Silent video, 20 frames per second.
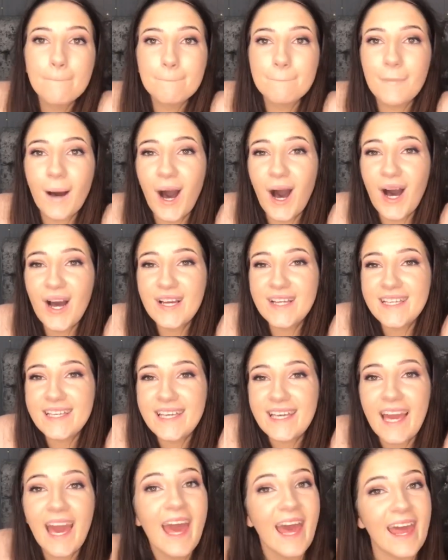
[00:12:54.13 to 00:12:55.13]
But
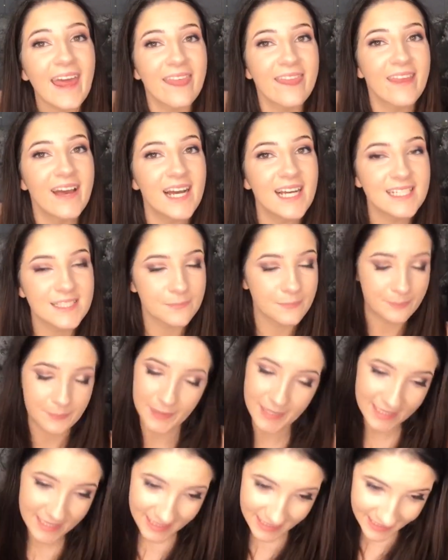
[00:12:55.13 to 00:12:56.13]
yeah, that is
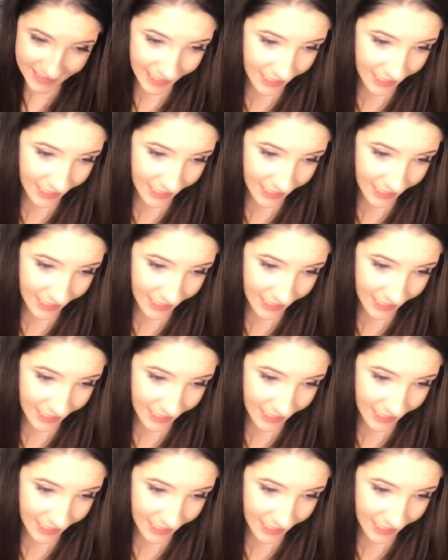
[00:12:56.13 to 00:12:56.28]
basically